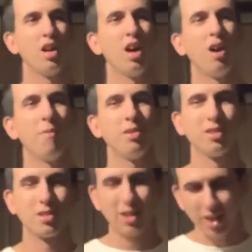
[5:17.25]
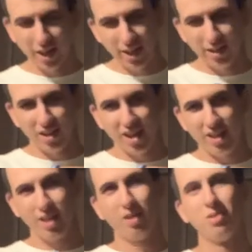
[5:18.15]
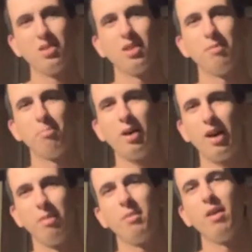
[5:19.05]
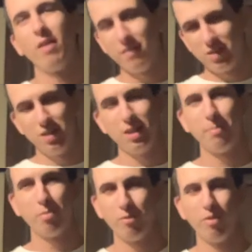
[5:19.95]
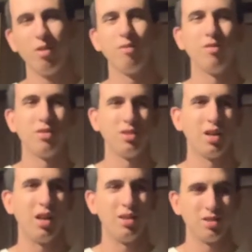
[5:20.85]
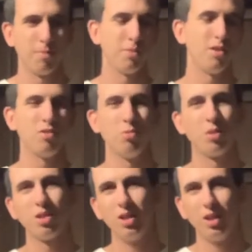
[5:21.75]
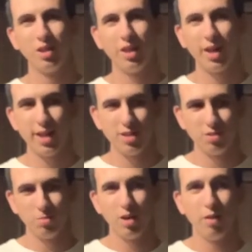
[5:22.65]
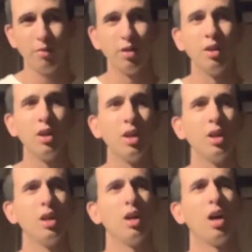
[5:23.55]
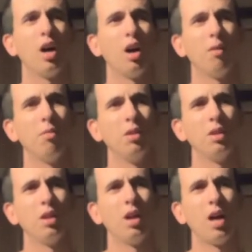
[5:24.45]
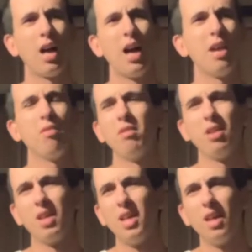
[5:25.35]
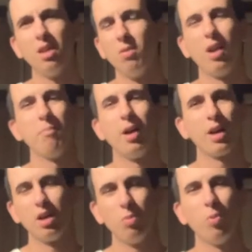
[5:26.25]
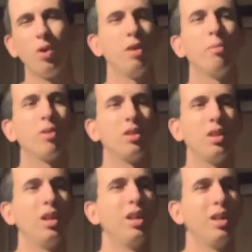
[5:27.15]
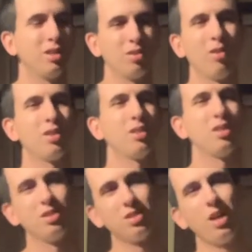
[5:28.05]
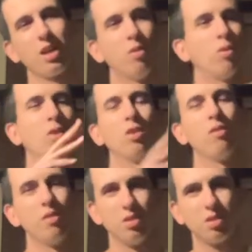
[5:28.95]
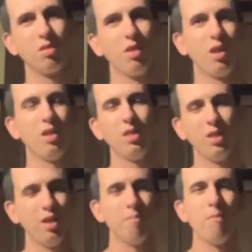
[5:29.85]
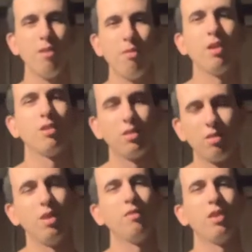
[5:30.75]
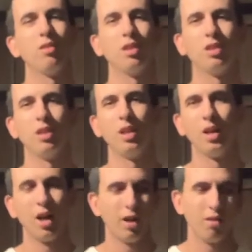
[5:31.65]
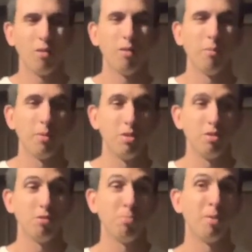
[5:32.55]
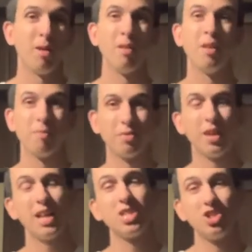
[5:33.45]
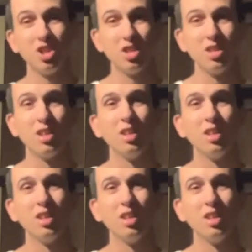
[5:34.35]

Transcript: Um, there's a tiny line that goes on the bottom. Now, I've seen that before on a VCI. It's something to do with cleaning the heads or whatever. Um, I don't really care though. I'm not going to worry about cleaning it. As long as it doesn't start going all over the screen, then maybe I'll give it a good cleaning. I don't know what I'm going to do, but that's just...